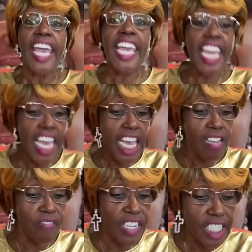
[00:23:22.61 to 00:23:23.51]

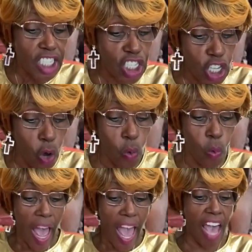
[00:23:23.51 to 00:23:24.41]
even so
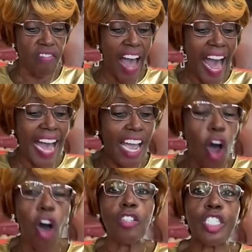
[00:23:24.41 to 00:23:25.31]
have I
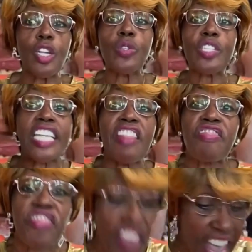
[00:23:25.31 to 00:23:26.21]
also sent
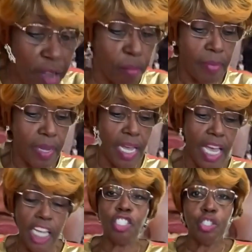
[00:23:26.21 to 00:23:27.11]
them
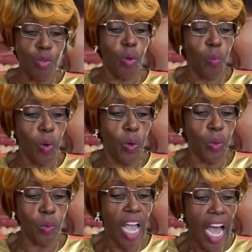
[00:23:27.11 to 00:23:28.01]
into the
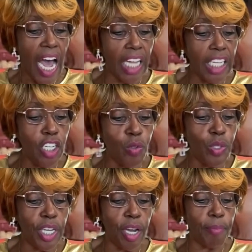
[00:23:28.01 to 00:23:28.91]
world.
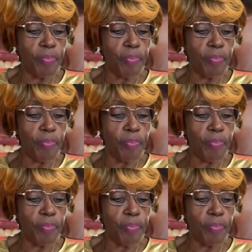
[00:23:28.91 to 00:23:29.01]
Hallelujah.